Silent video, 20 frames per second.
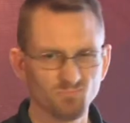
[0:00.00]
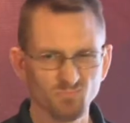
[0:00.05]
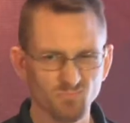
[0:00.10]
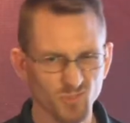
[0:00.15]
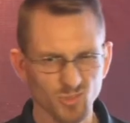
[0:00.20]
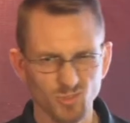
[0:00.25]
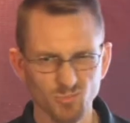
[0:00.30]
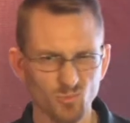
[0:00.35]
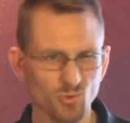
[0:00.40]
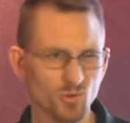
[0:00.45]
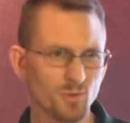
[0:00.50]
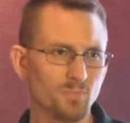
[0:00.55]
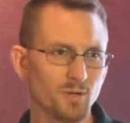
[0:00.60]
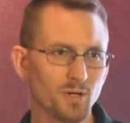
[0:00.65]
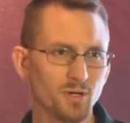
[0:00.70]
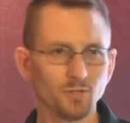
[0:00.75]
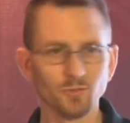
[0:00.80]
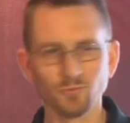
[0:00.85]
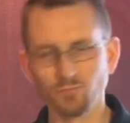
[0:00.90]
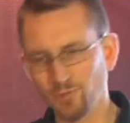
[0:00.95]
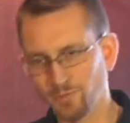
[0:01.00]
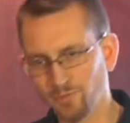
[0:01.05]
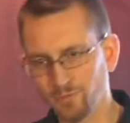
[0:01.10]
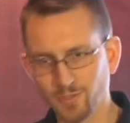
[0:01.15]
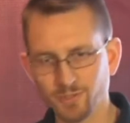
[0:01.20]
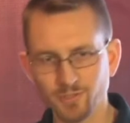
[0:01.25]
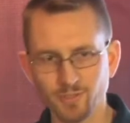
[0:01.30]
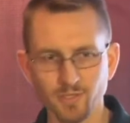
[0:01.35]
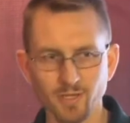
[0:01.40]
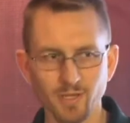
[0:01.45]
Some more bugs. We
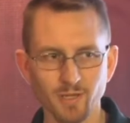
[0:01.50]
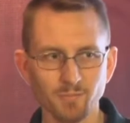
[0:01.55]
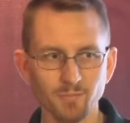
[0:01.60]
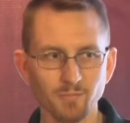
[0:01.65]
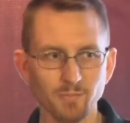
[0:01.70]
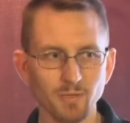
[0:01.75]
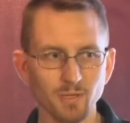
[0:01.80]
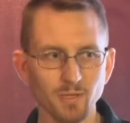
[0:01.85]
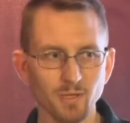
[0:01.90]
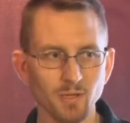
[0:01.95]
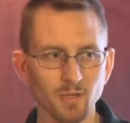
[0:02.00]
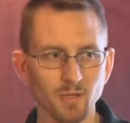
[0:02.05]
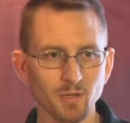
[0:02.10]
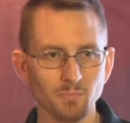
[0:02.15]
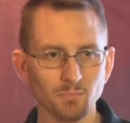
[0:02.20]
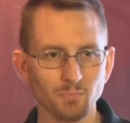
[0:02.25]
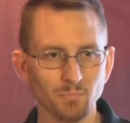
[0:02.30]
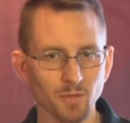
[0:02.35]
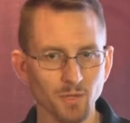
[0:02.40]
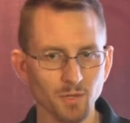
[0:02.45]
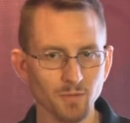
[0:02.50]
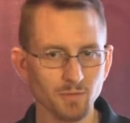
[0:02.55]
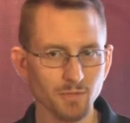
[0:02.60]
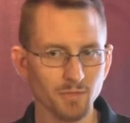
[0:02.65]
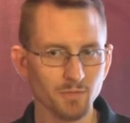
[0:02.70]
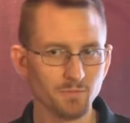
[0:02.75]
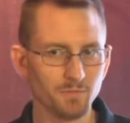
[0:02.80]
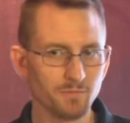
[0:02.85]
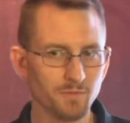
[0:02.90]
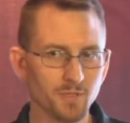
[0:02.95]
fixed them. But
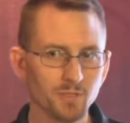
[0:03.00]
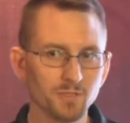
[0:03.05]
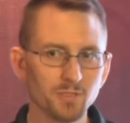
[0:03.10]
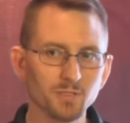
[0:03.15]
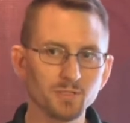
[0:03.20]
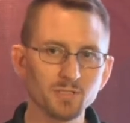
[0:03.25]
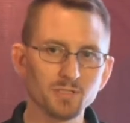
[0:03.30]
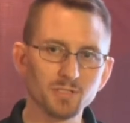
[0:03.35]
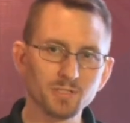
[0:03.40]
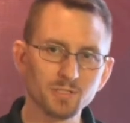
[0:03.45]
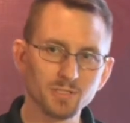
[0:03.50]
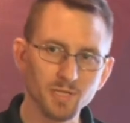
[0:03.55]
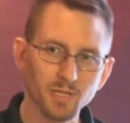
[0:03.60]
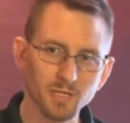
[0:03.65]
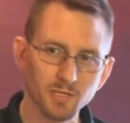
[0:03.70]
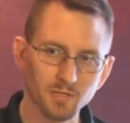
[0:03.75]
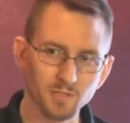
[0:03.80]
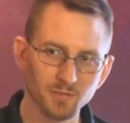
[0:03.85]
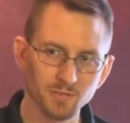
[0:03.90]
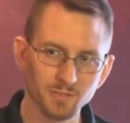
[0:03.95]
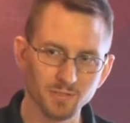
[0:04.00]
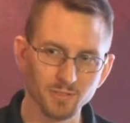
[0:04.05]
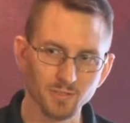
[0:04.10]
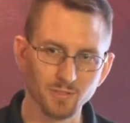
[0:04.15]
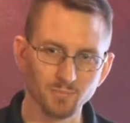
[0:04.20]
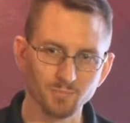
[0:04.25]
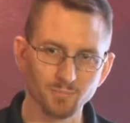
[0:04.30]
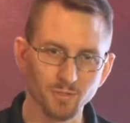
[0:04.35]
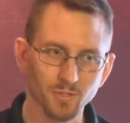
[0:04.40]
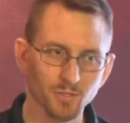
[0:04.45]
in fixing the second
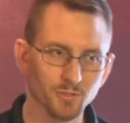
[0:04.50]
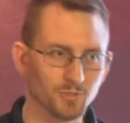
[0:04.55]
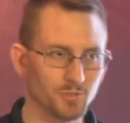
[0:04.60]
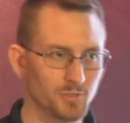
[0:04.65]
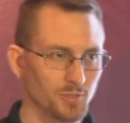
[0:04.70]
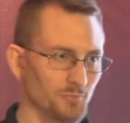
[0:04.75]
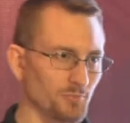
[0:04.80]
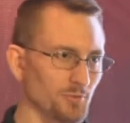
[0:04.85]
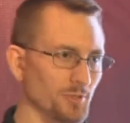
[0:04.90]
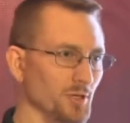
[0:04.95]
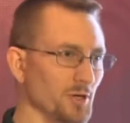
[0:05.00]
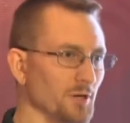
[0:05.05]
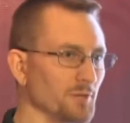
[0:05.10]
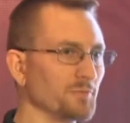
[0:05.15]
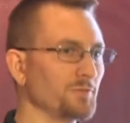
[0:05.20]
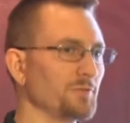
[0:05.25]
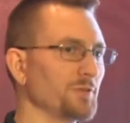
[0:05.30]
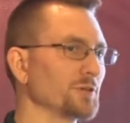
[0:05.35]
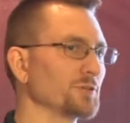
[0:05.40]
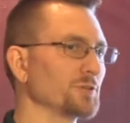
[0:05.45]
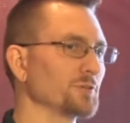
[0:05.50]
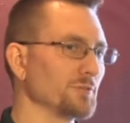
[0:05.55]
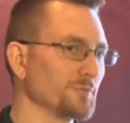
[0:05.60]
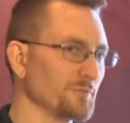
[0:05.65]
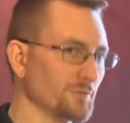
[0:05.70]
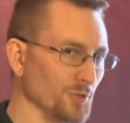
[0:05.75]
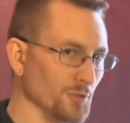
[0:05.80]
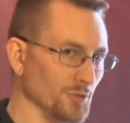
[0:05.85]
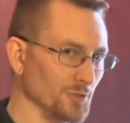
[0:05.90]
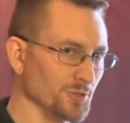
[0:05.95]
set of bugs, did we unfix the
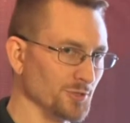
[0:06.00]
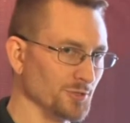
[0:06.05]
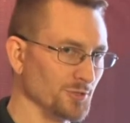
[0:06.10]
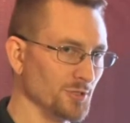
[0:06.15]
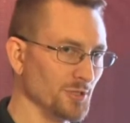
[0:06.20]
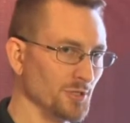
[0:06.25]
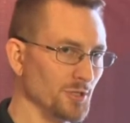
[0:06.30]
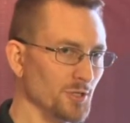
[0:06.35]
first?